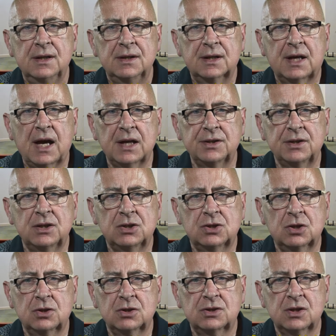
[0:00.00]
The Catholic
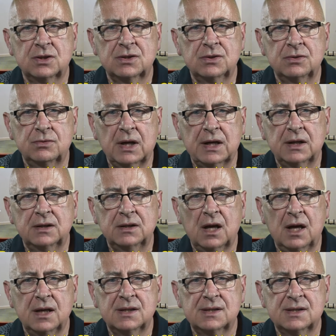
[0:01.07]
Church doesn't
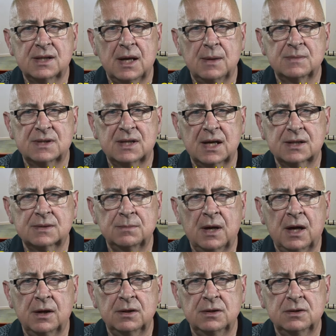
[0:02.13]
recognise same-sex
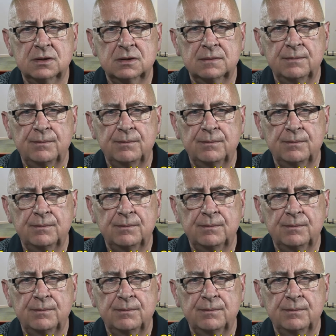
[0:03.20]
marriage.